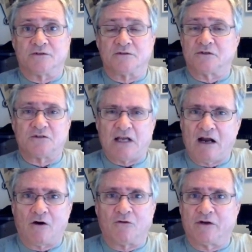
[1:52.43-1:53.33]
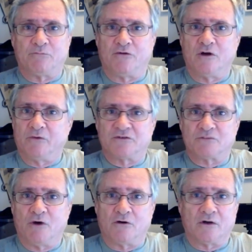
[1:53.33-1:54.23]
It's just a towering plume of
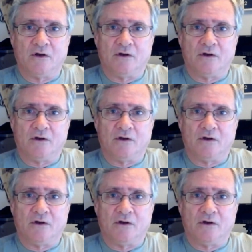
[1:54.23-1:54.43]
smoke.